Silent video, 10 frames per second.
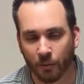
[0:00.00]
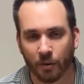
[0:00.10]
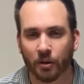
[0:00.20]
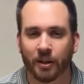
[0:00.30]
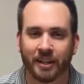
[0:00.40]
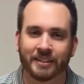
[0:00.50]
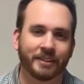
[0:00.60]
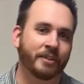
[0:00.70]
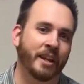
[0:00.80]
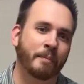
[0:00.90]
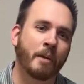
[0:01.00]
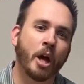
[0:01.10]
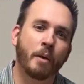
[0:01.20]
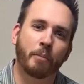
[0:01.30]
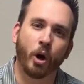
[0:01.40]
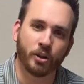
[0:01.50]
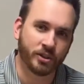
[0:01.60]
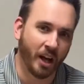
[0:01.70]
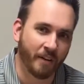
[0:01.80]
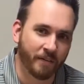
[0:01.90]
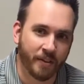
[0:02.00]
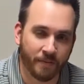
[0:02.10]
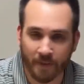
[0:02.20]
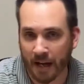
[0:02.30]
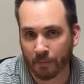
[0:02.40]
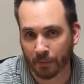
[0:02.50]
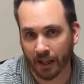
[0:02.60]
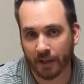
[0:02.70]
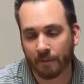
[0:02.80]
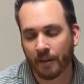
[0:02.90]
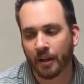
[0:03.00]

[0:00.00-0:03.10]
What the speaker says: We consider them parts of the family.